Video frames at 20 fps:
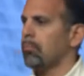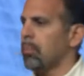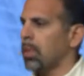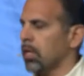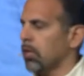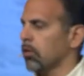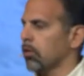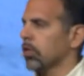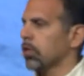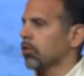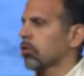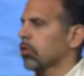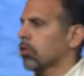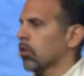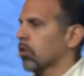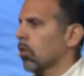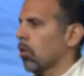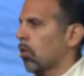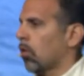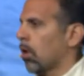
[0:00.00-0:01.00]
bitterness to
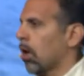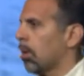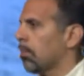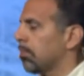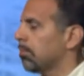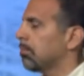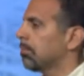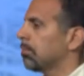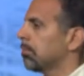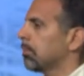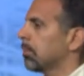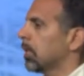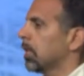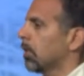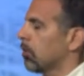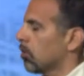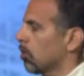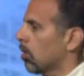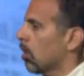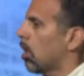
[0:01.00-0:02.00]
grow up
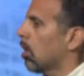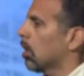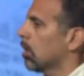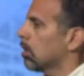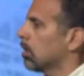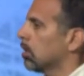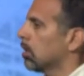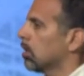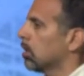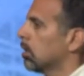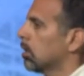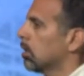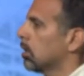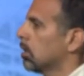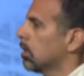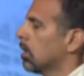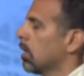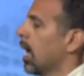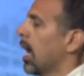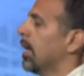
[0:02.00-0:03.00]
in your heart."
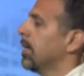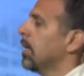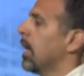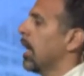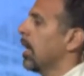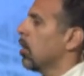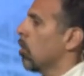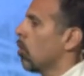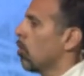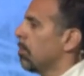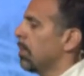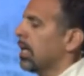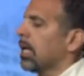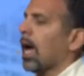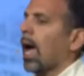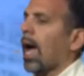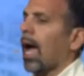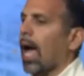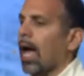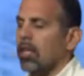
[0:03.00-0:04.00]
And Naomi
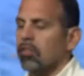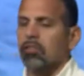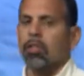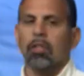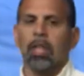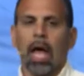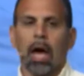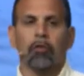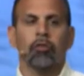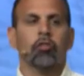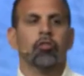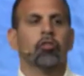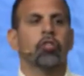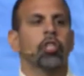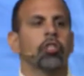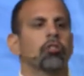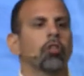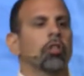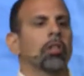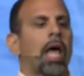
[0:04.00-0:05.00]
has allowed it.
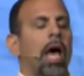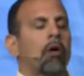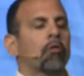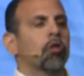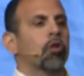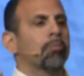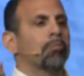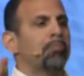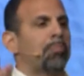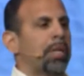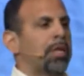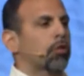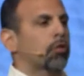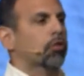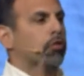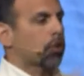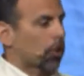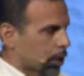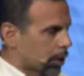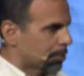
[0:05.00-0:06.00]
She's allowed her bitter
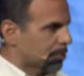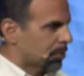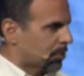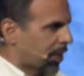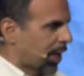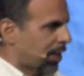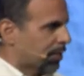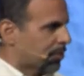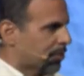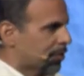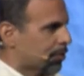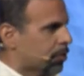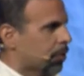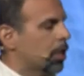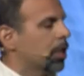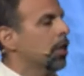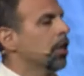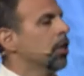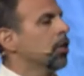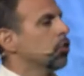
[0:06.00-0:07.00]
circumstances
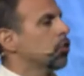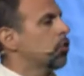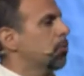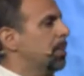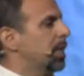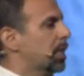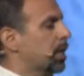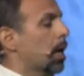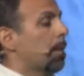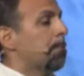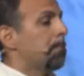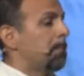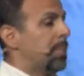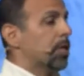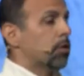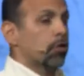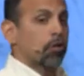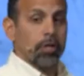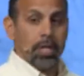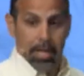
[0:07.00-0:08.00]
to become
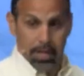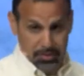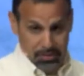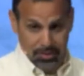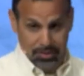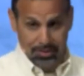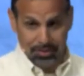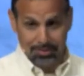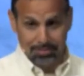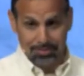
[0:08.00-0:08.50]
bitterness.